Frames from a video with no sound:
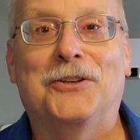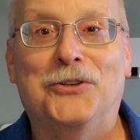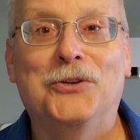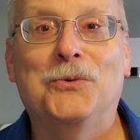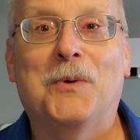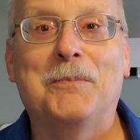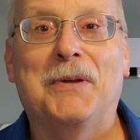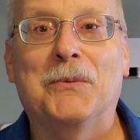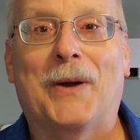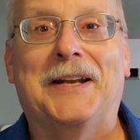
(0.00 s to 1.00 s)
you will
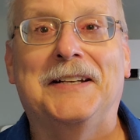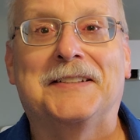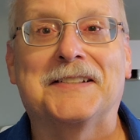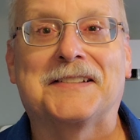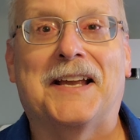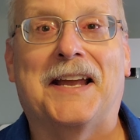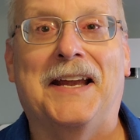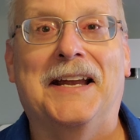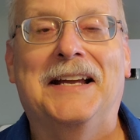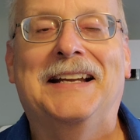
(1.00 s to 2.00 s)
be ready to
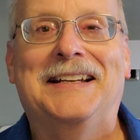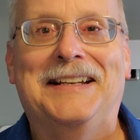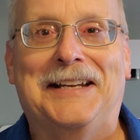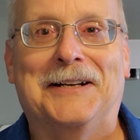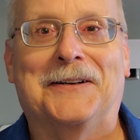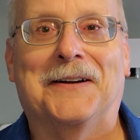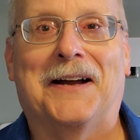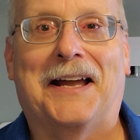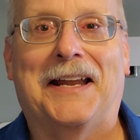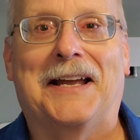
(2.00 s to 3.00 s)
say, "Here
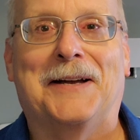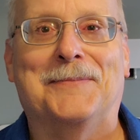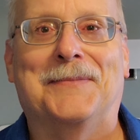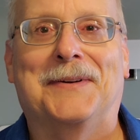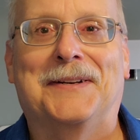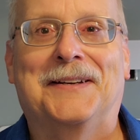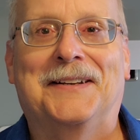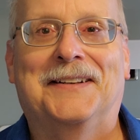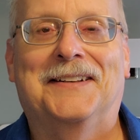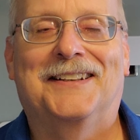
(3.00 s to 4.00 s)
I am."
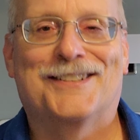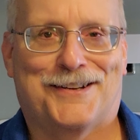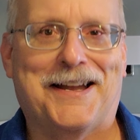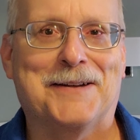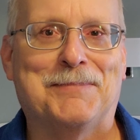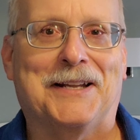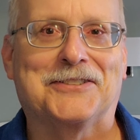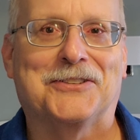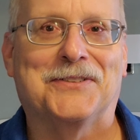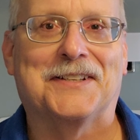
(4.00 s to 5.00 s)
God
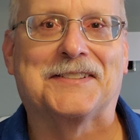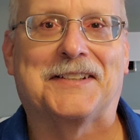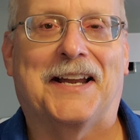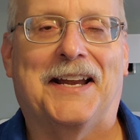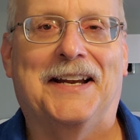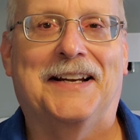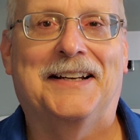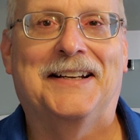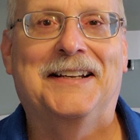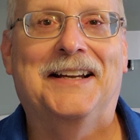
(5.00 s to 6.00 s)
bless you this day
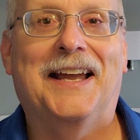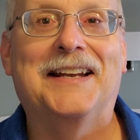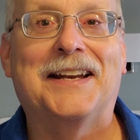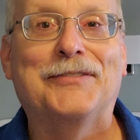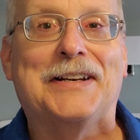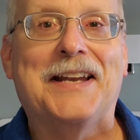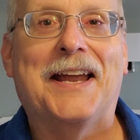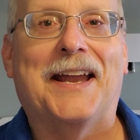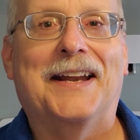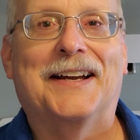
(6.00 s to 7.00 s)
and every
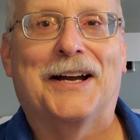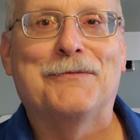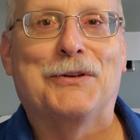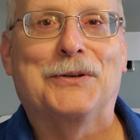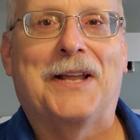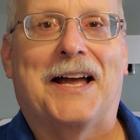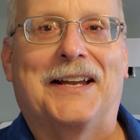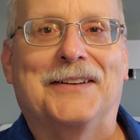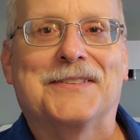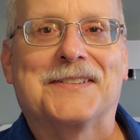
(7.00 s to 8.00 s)
day of your life.